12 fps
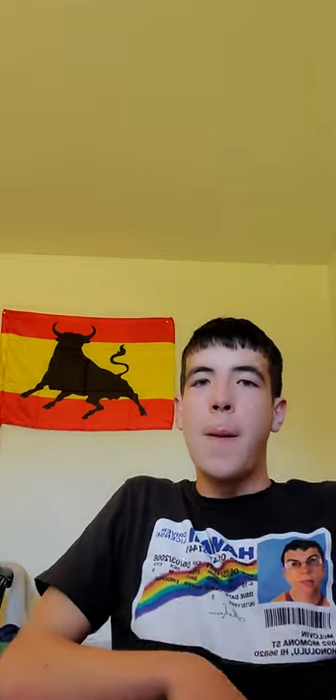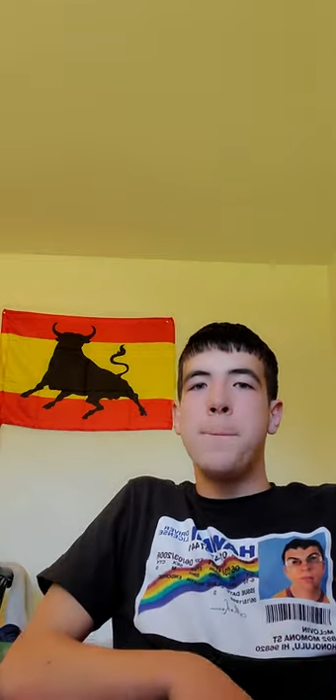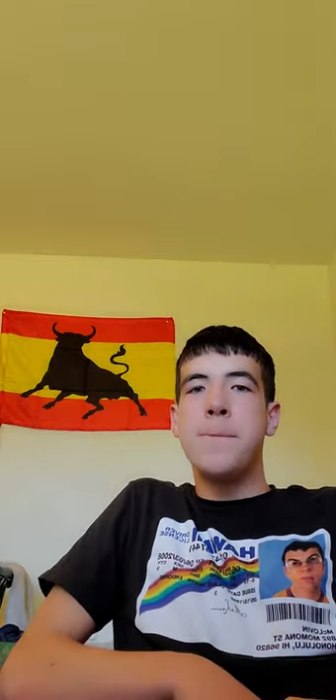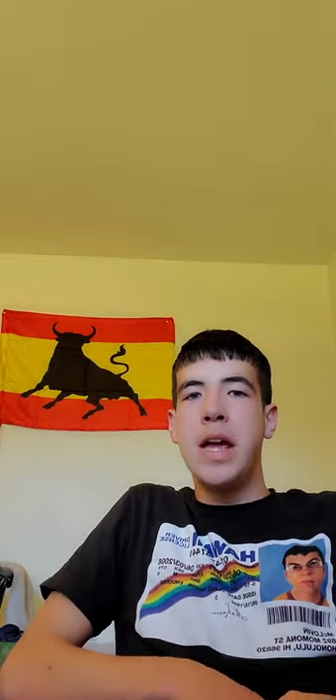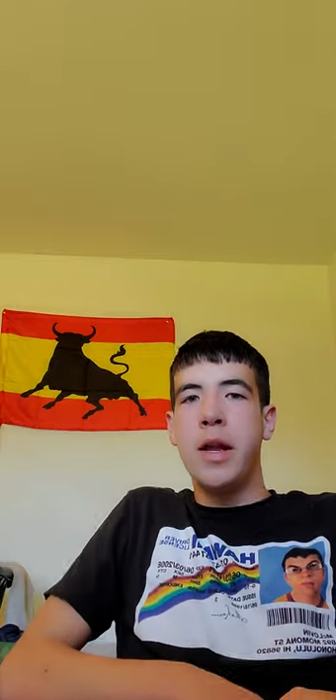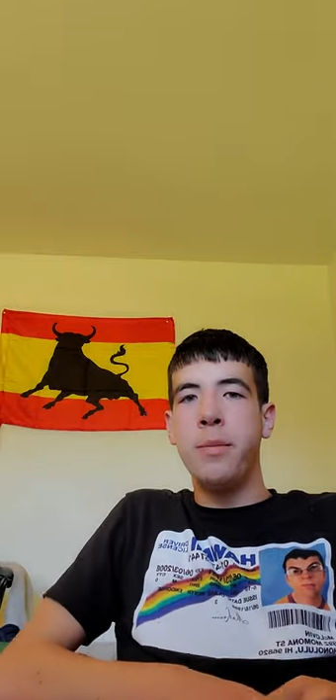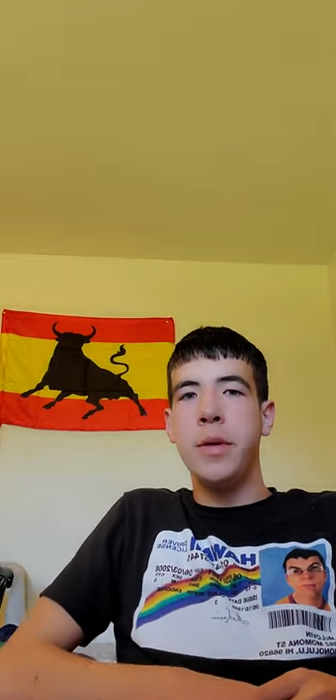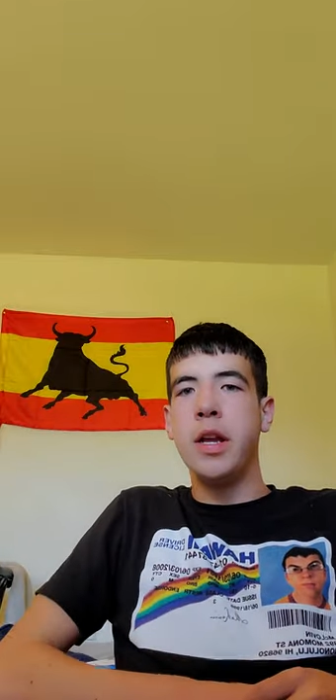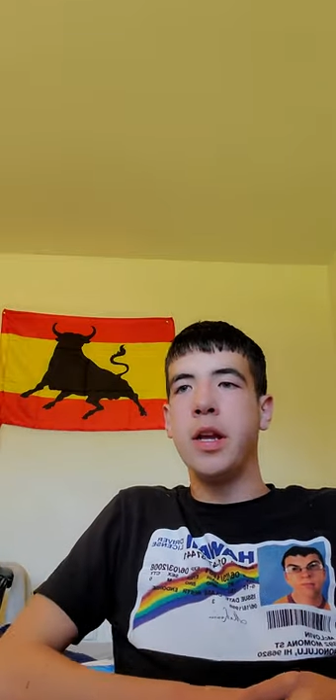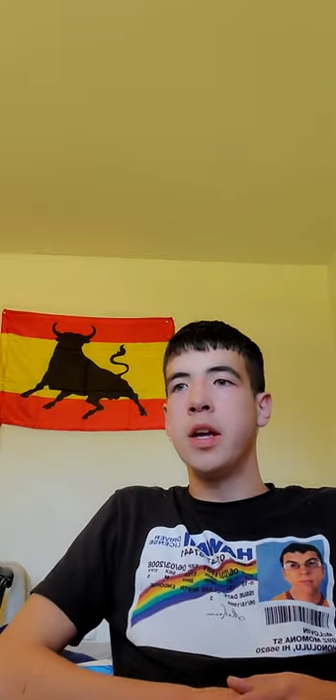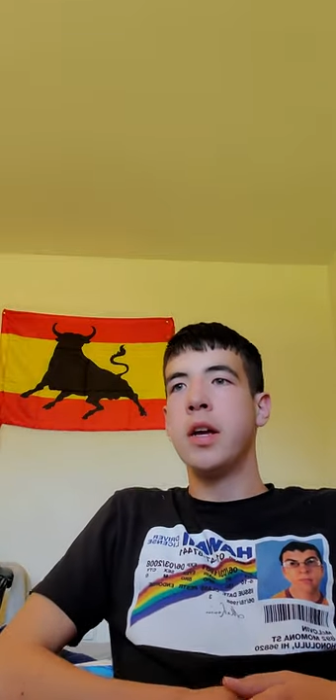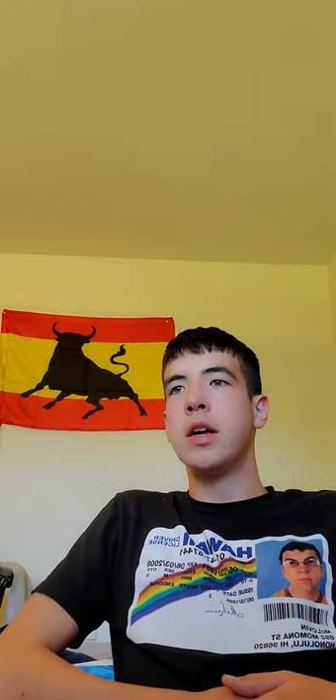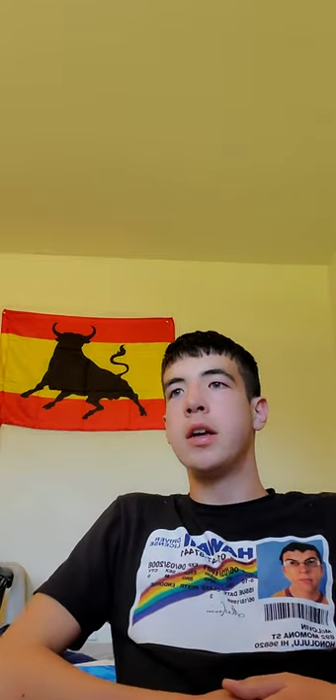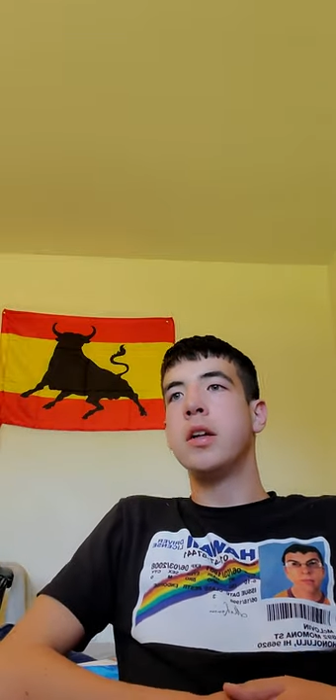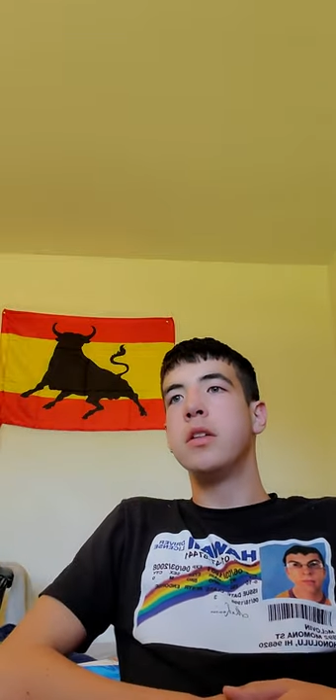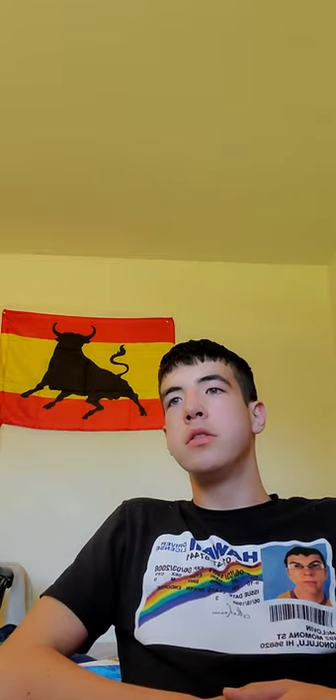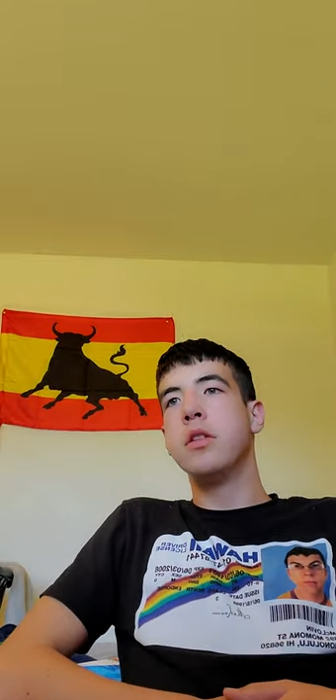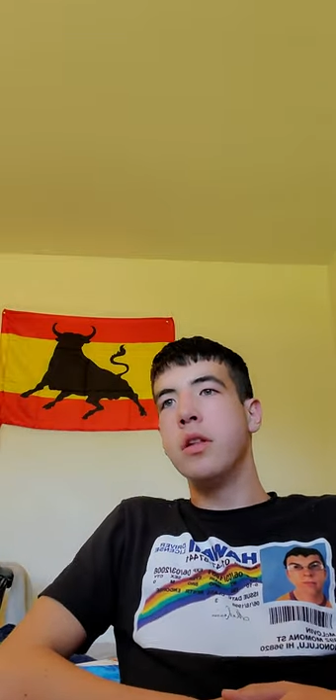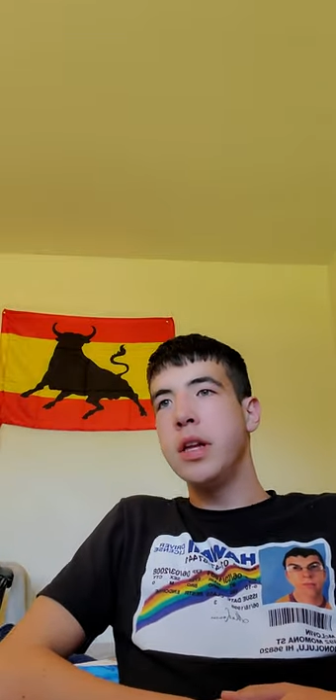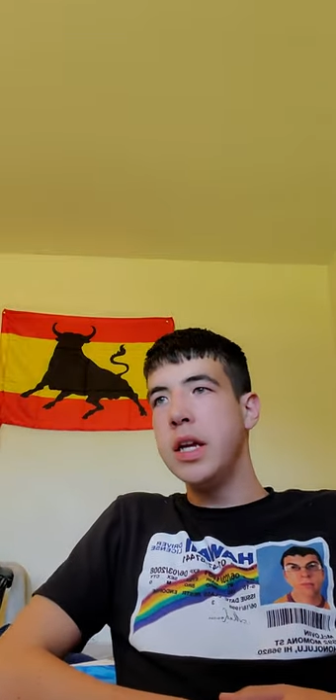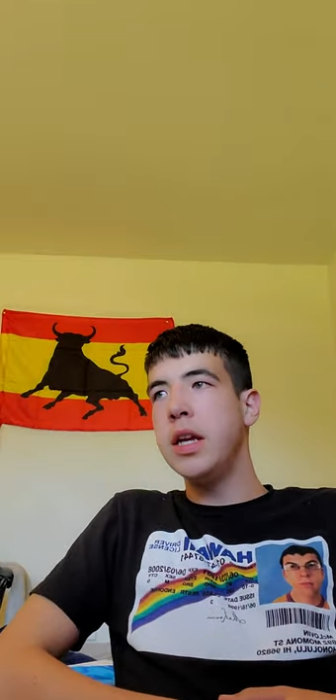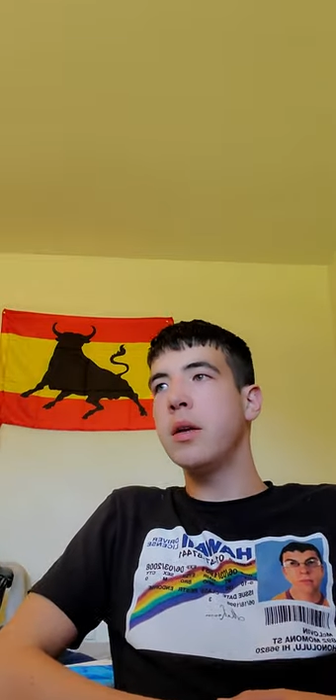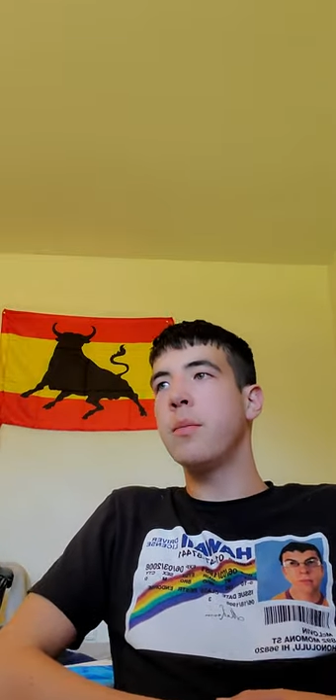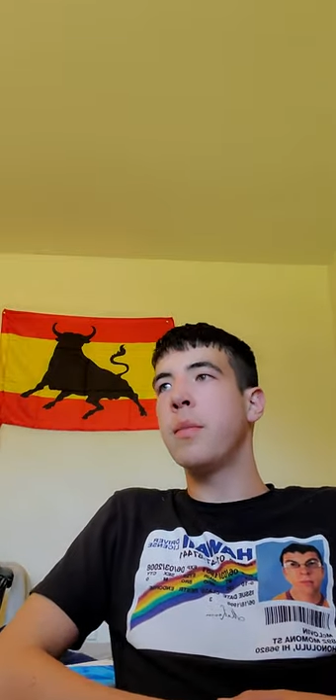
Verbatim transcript: made me delete